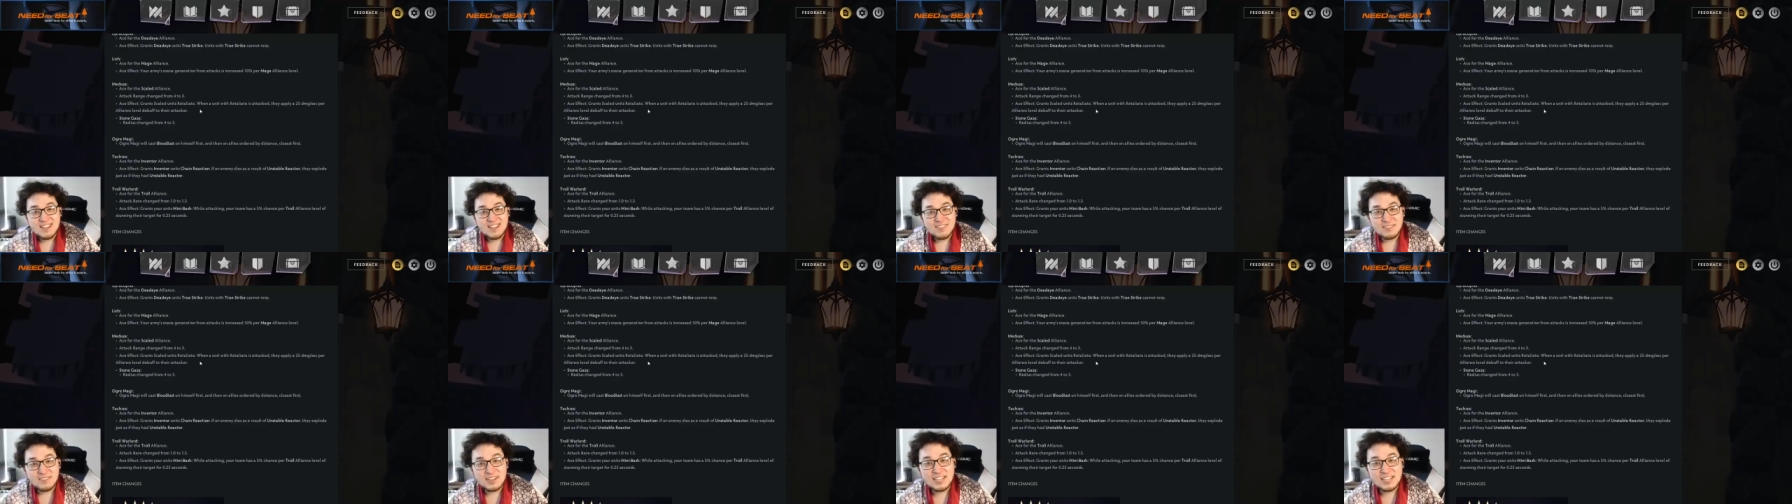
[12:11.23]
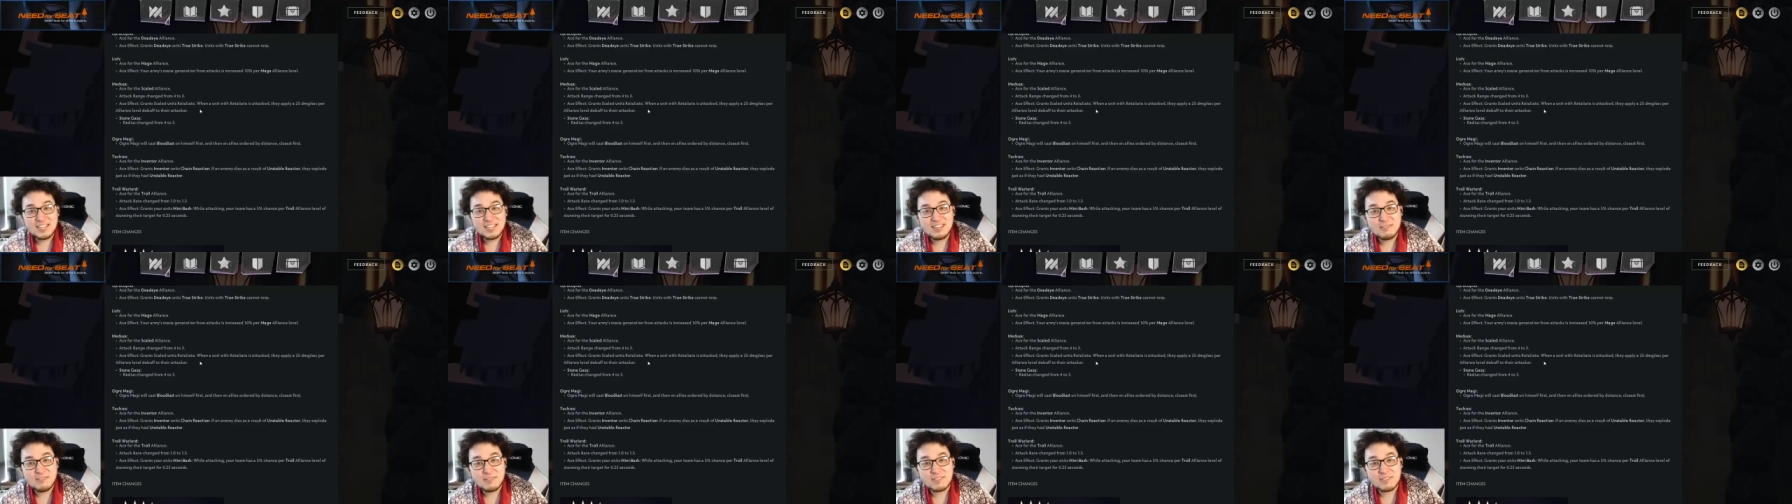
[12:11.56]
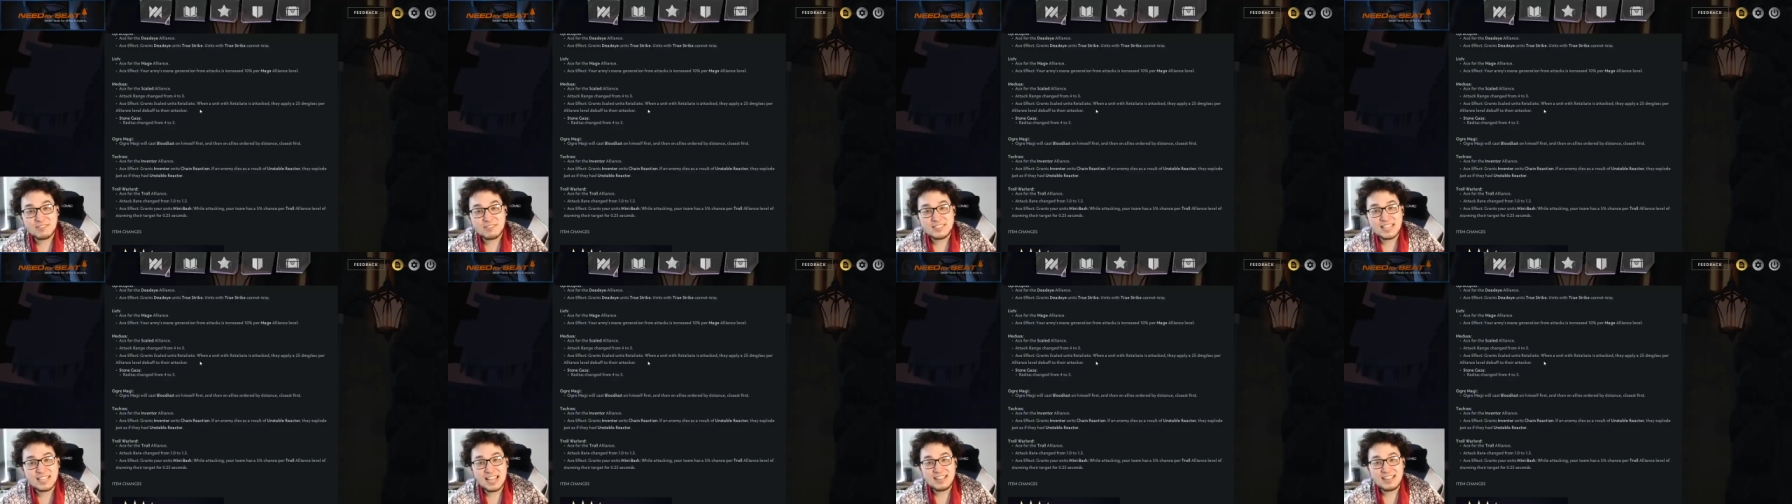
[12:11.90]
When a unit with
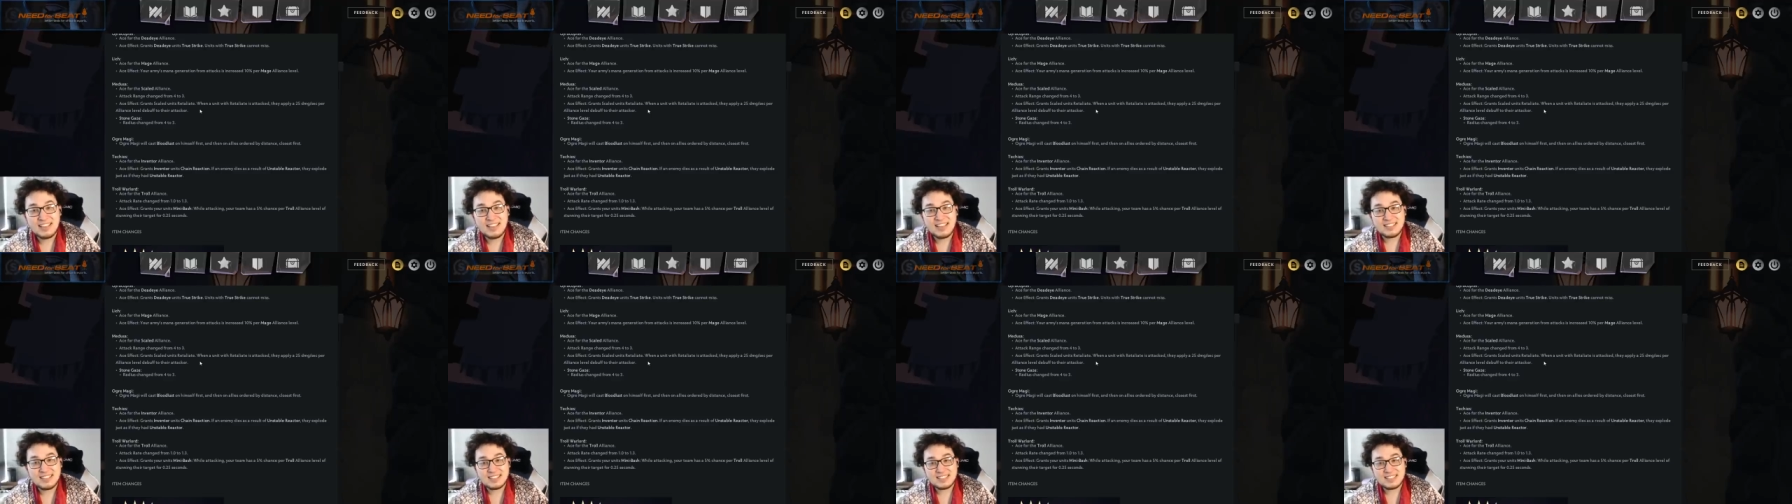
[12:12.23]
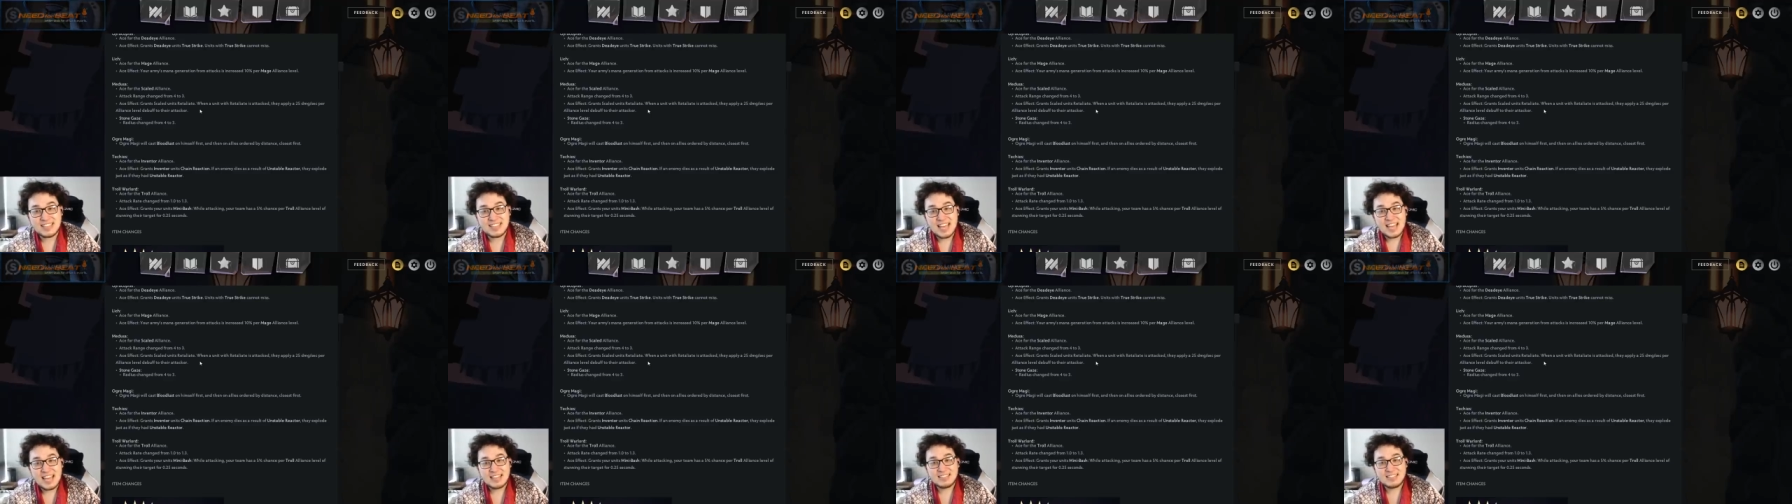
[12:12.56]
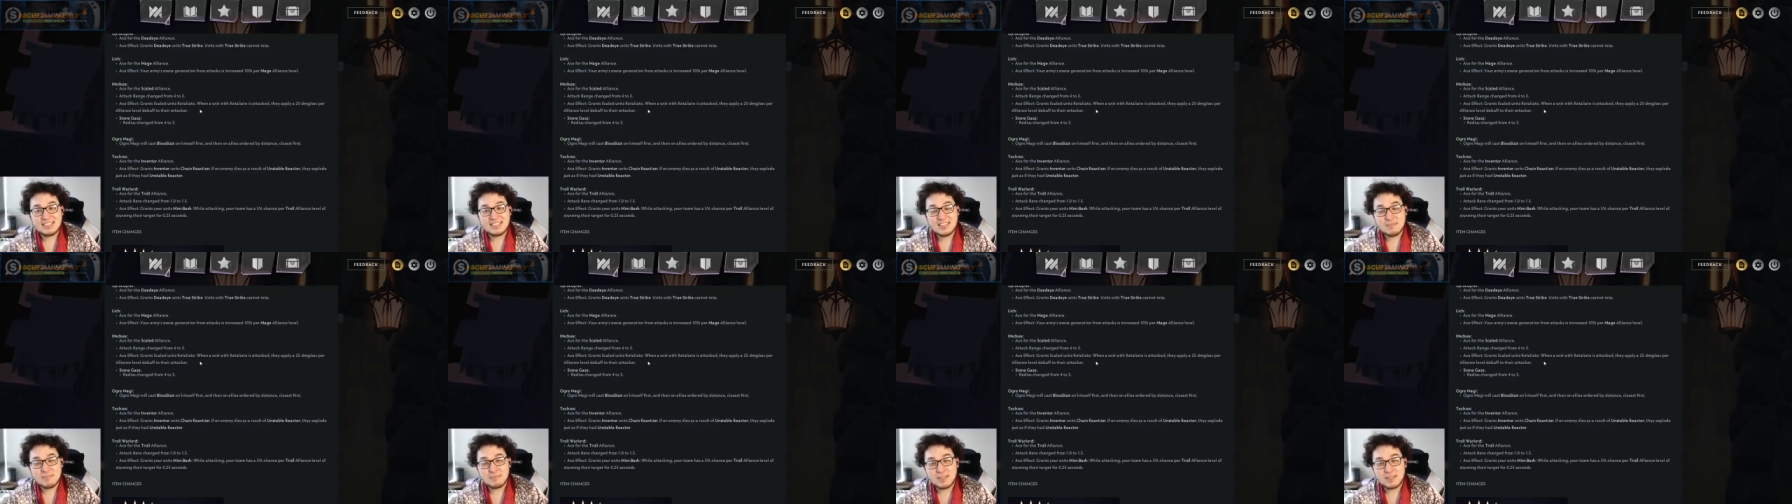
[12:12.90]
Retaliate is attacked,
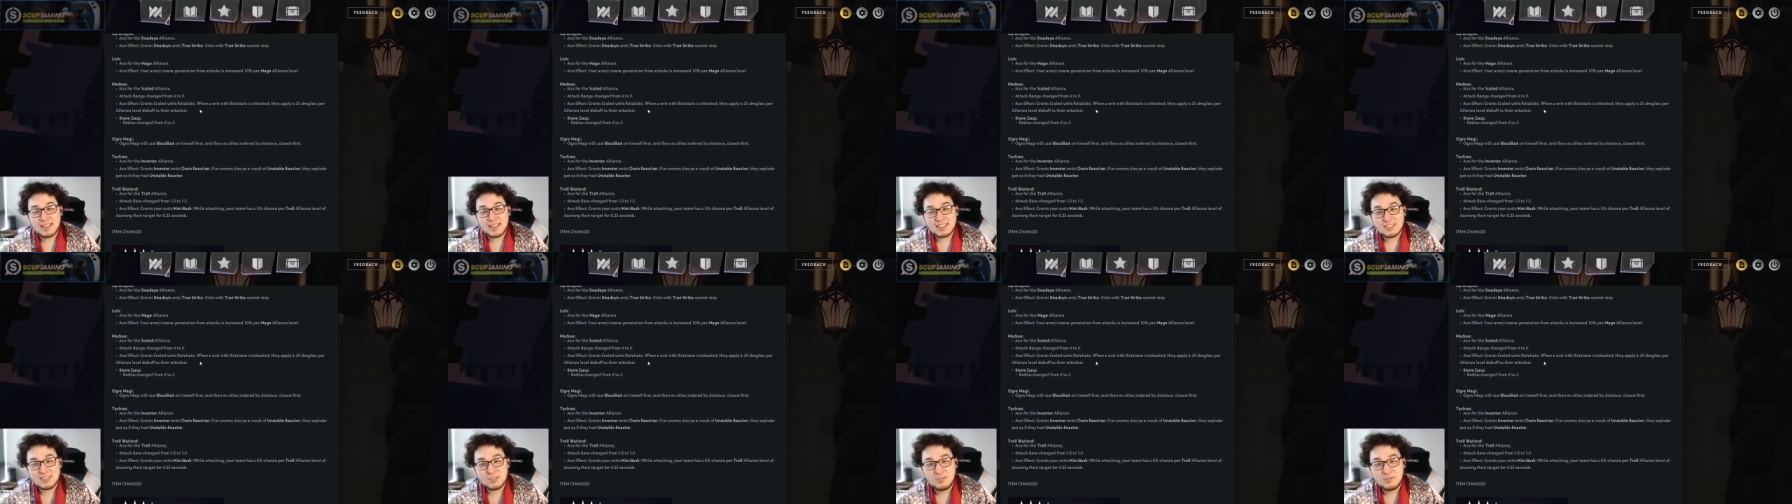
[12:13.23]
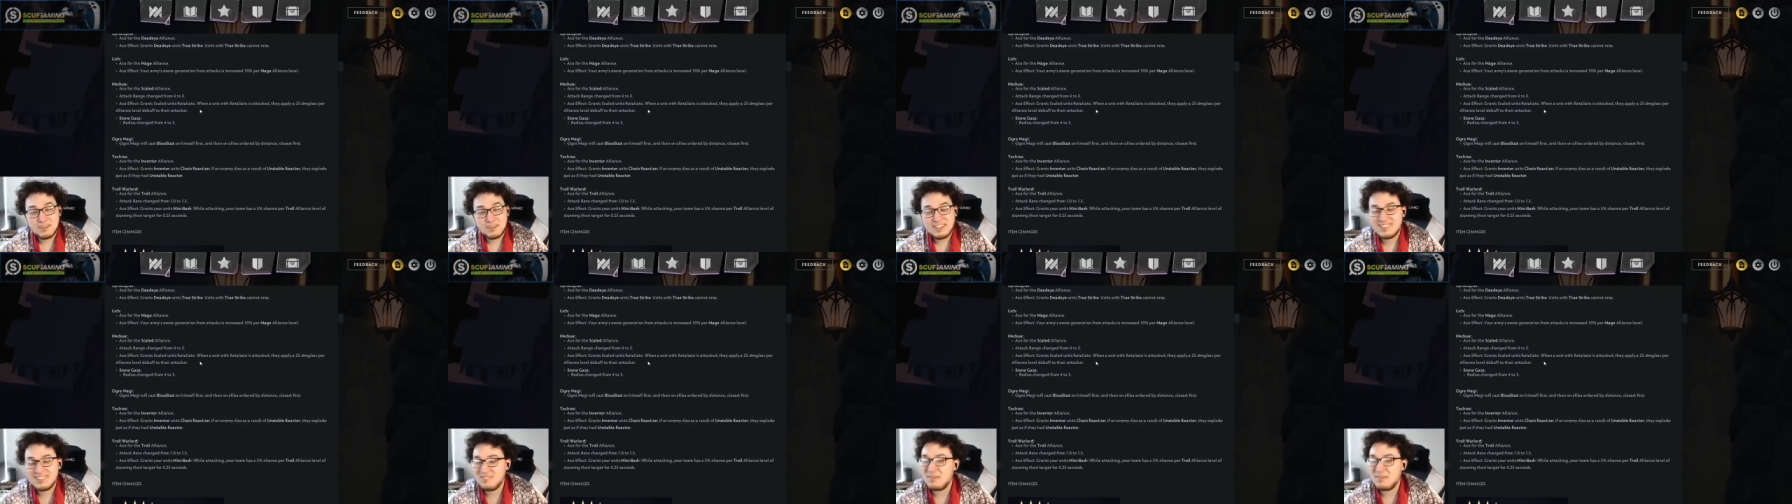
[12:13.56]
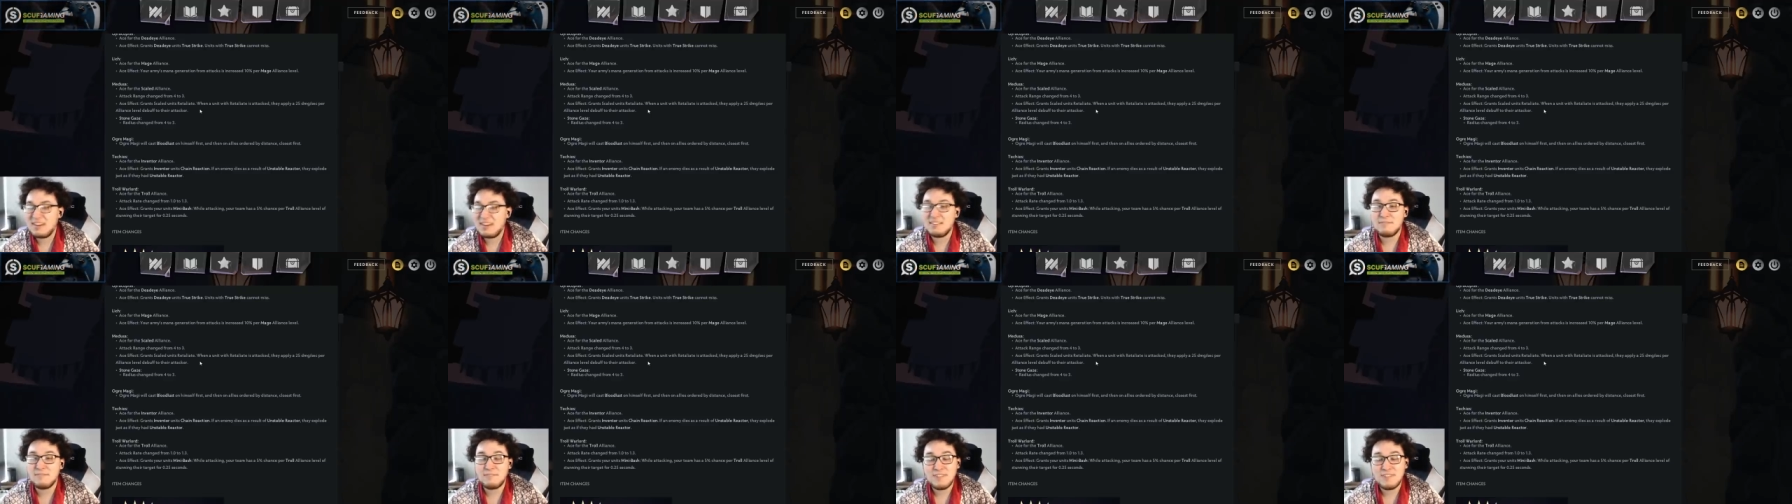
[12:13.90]
they apply a
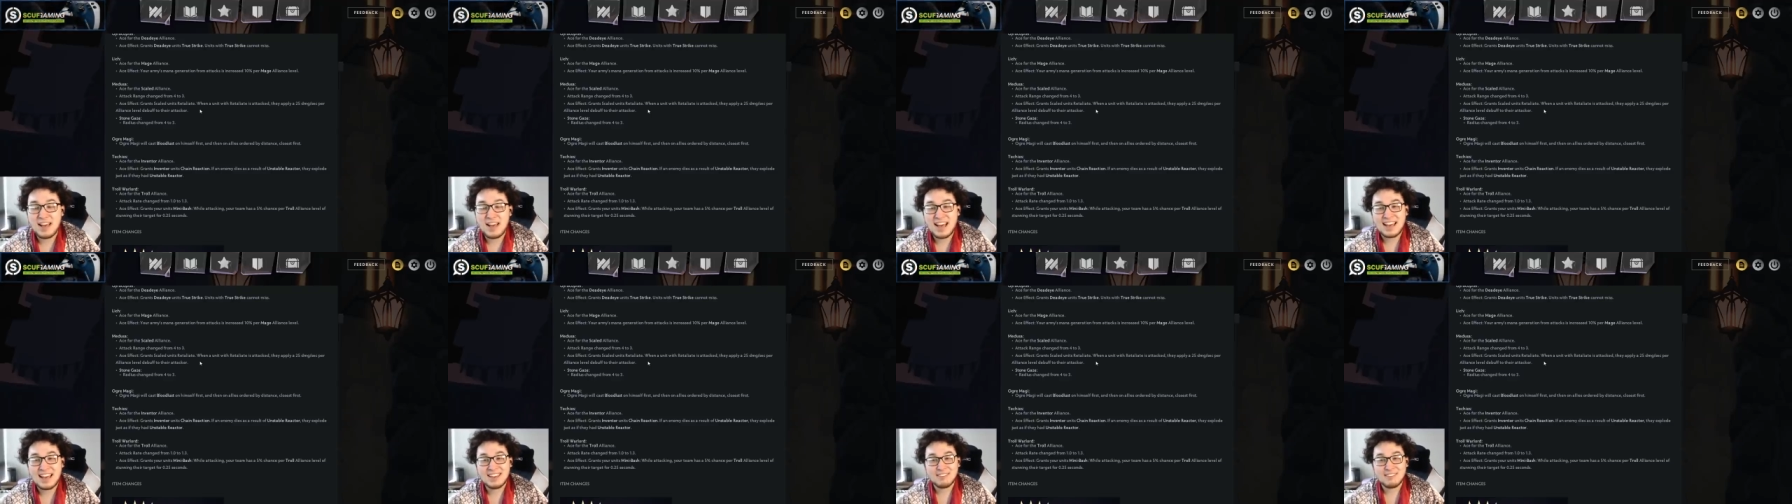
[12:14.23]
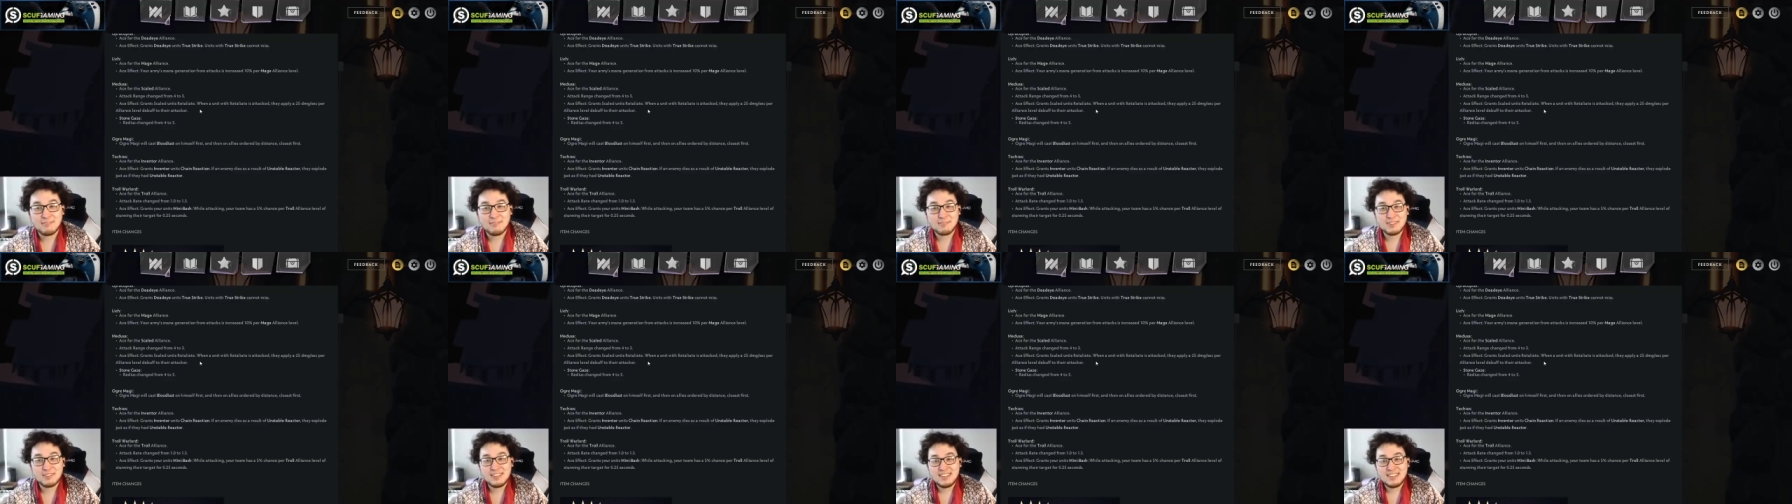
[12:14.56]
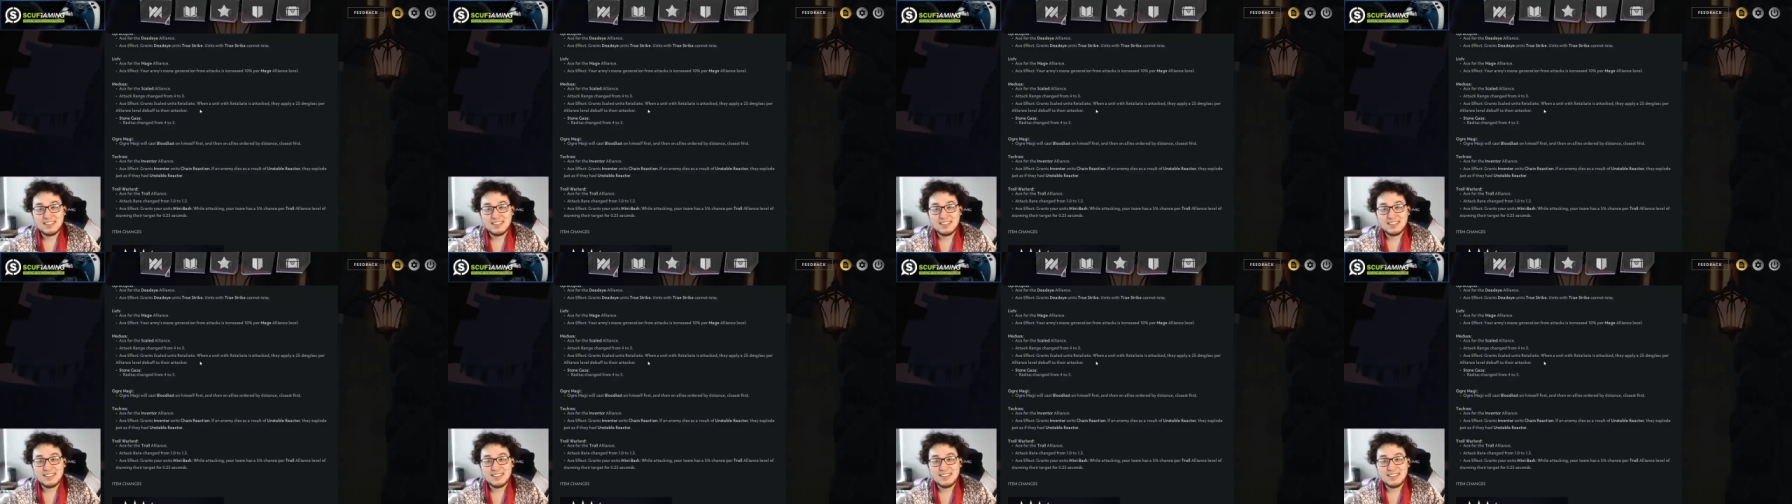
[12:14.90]
25?